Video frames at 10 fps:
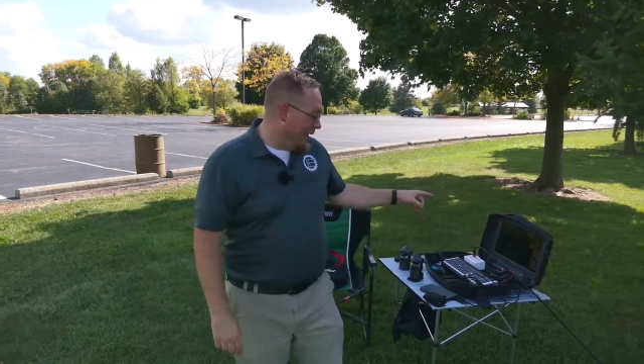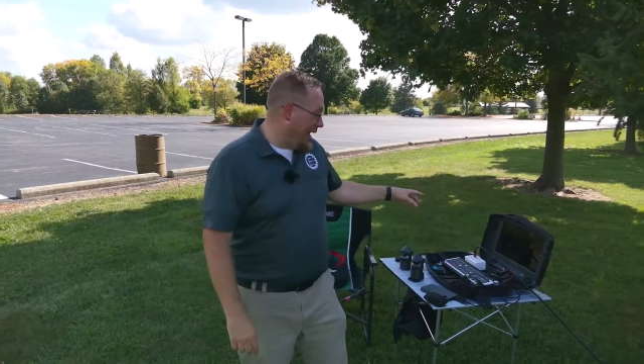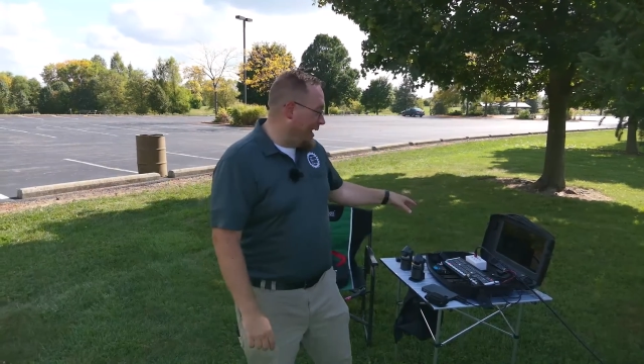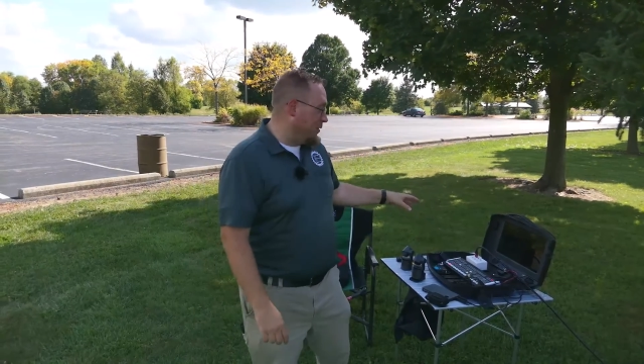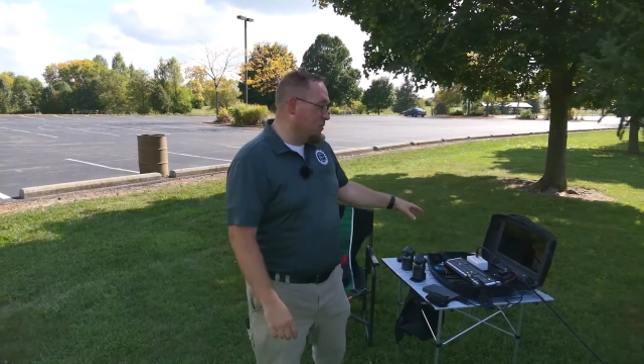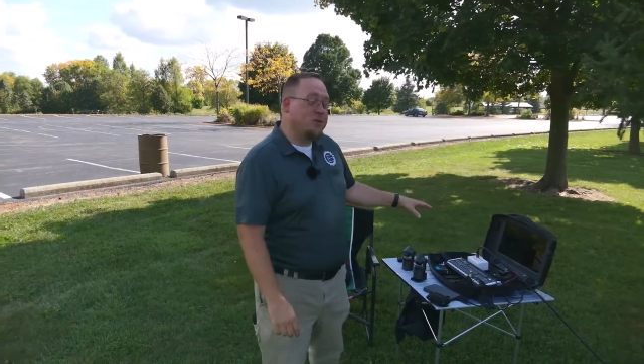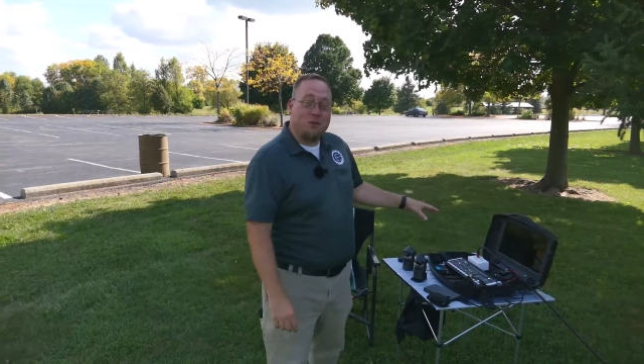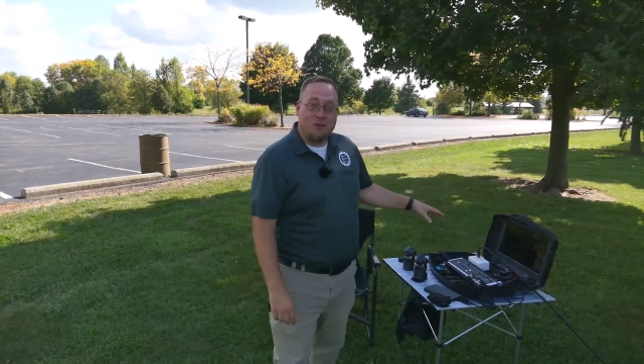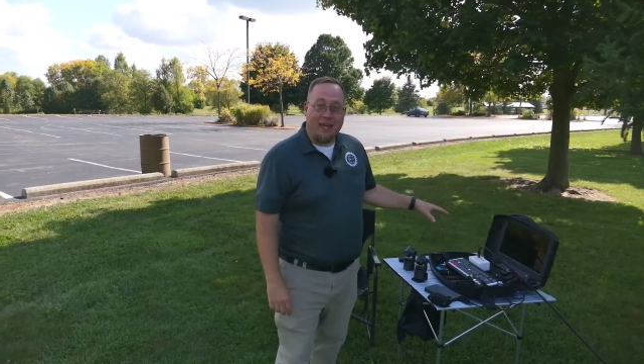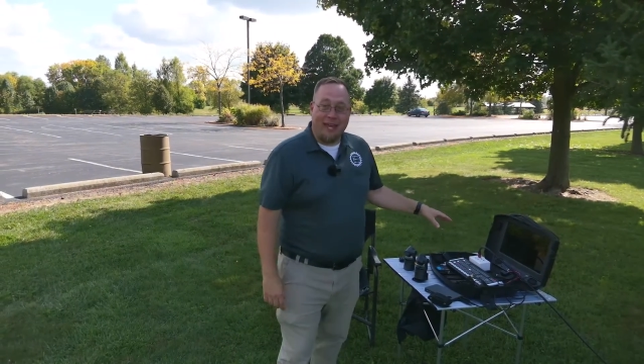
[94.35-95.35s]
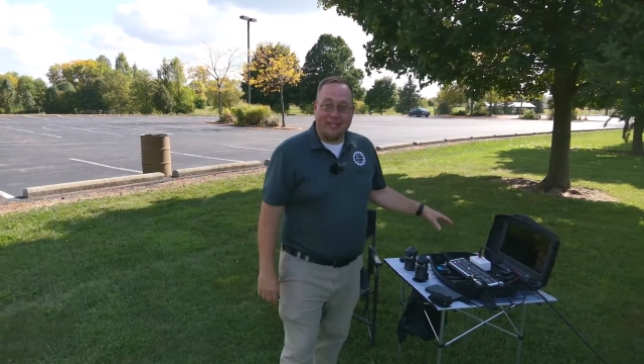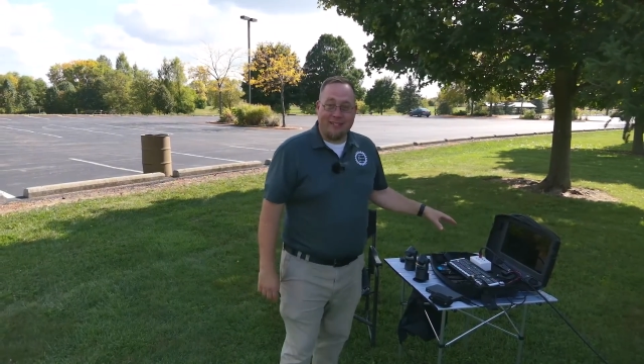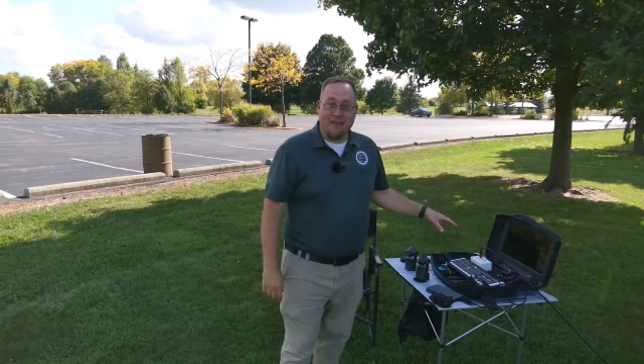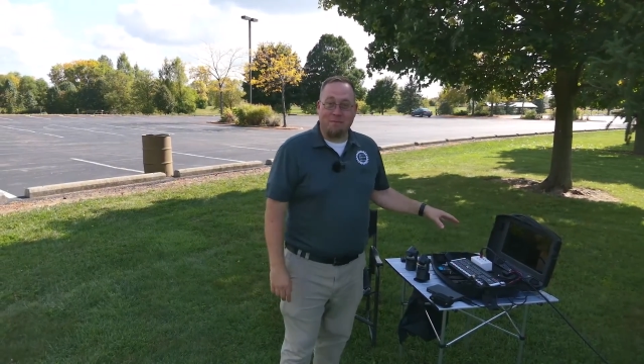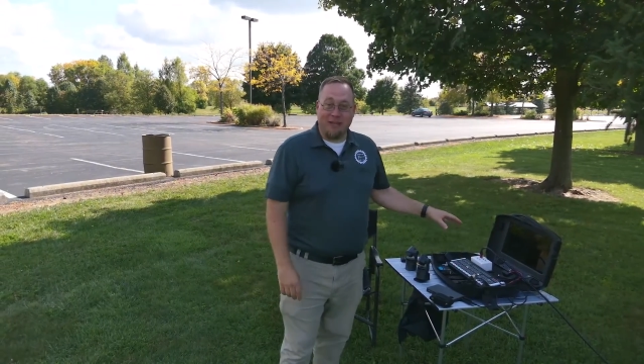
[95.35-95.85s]
out to the
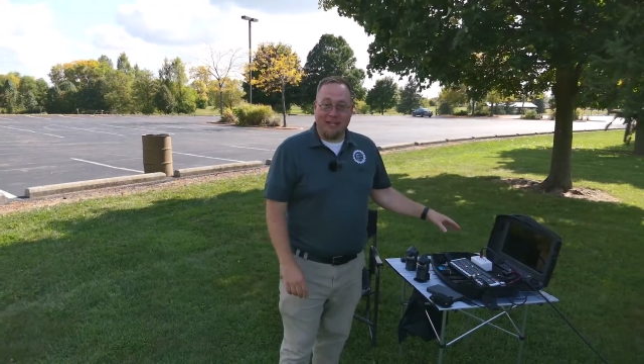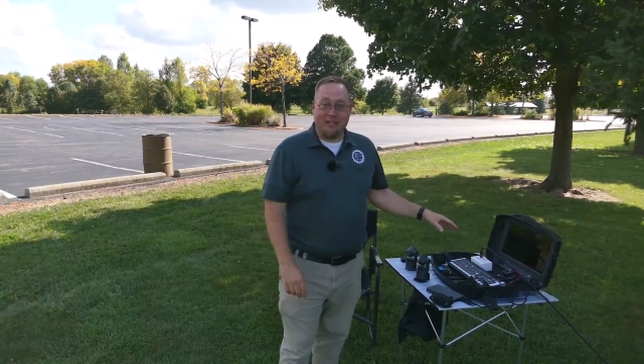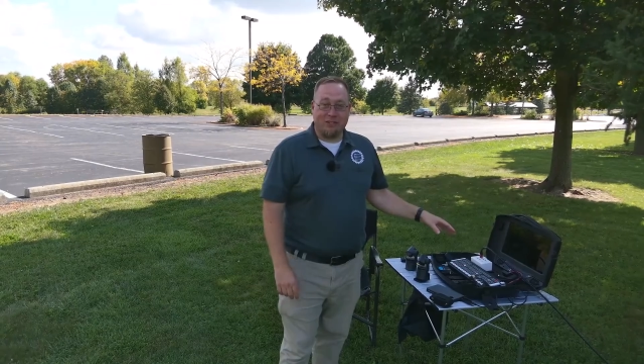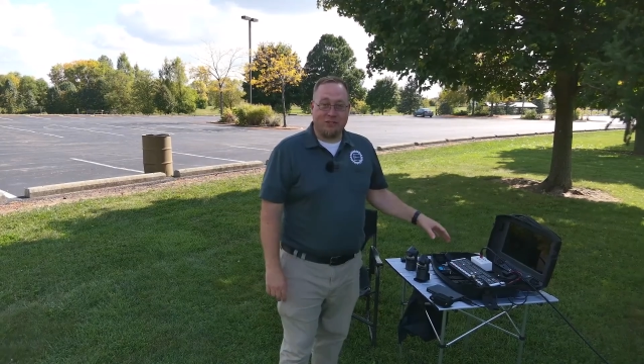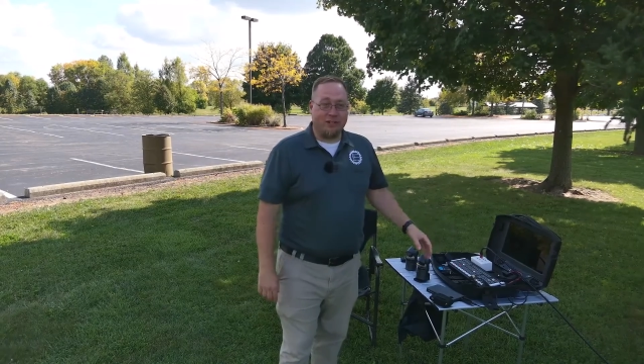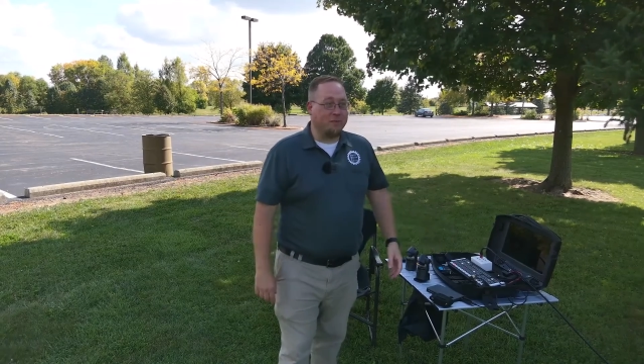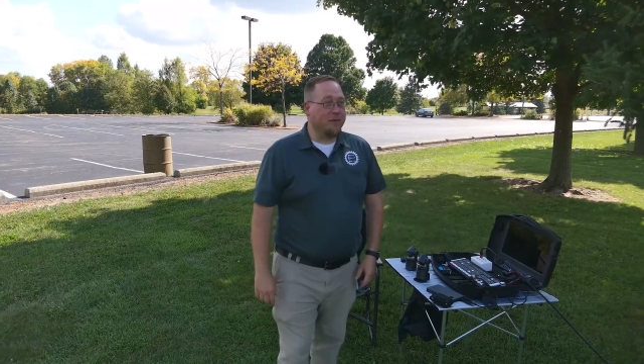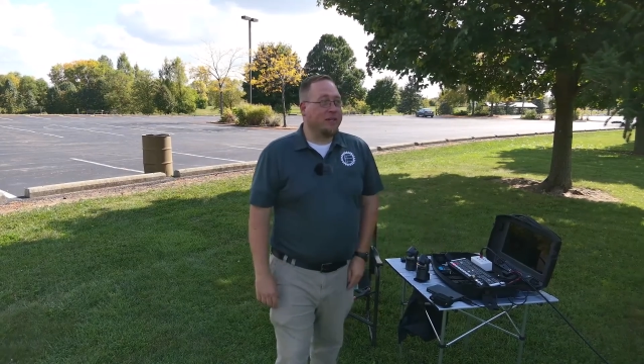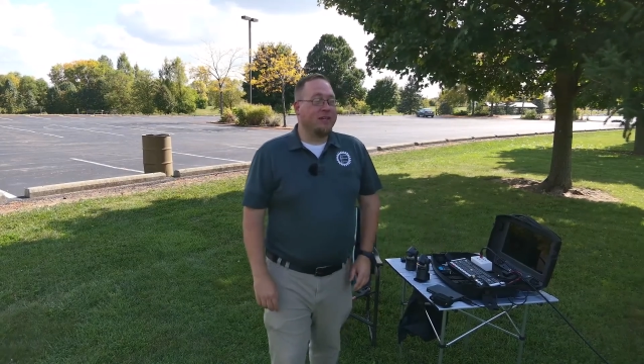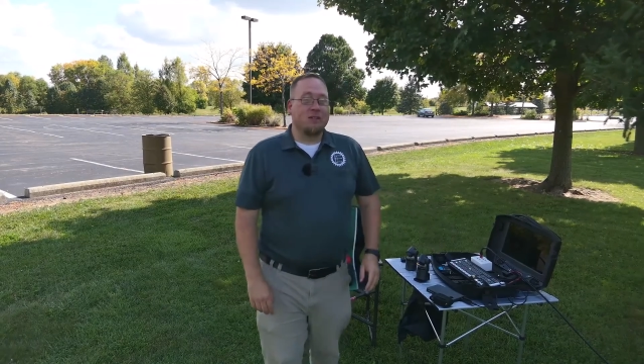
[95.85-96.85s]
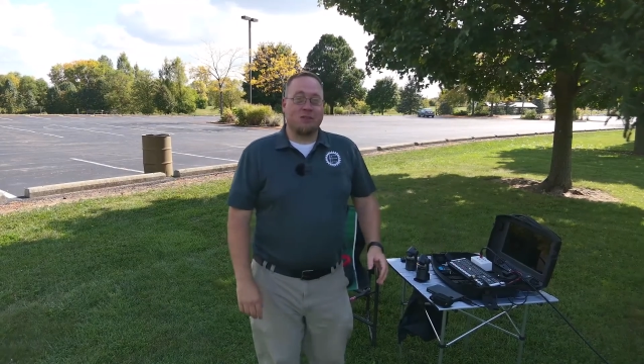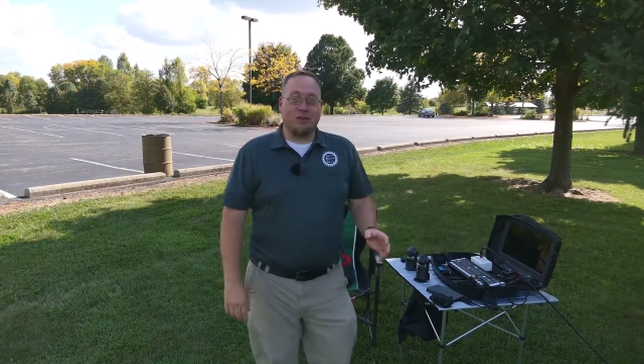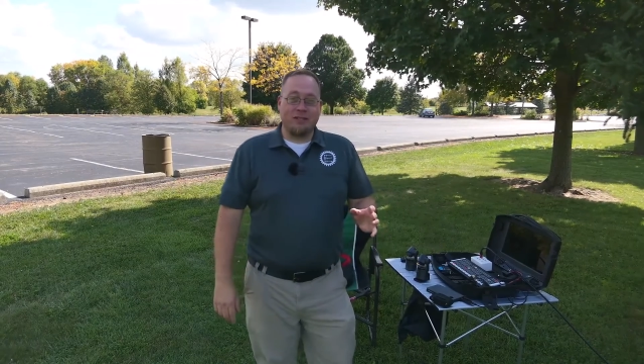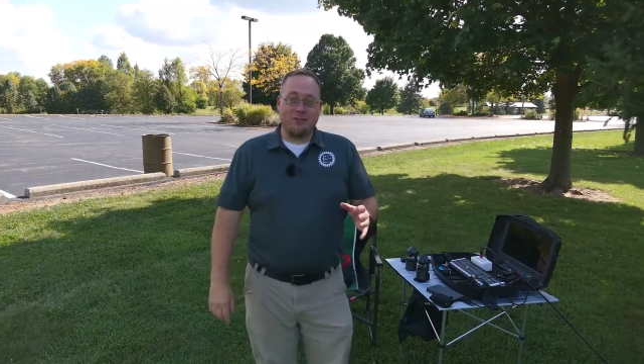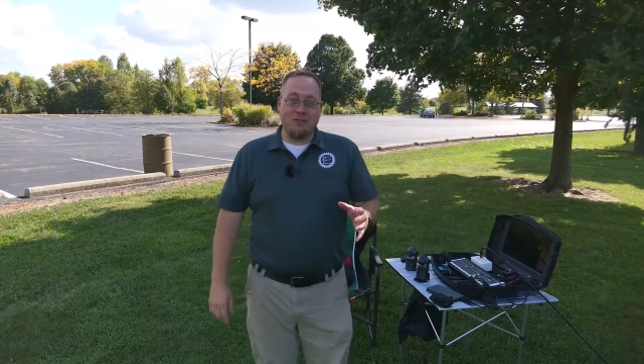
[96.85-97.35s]
ATEM Mini Extreme. So
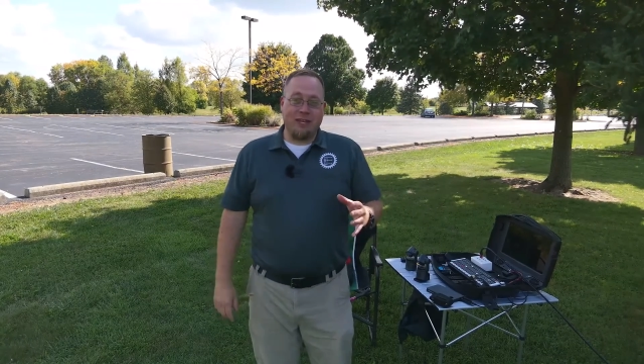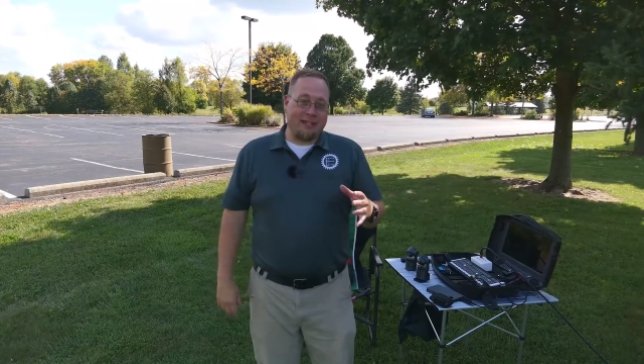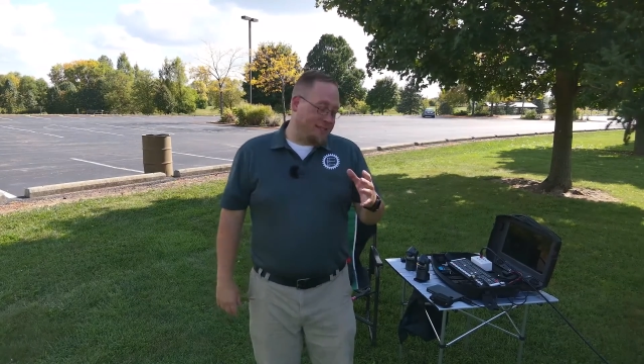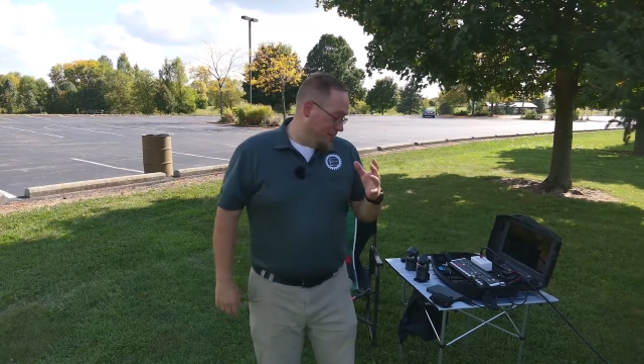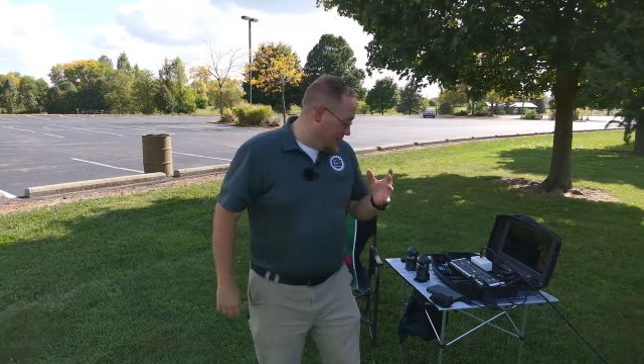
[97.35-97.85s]
let's do this.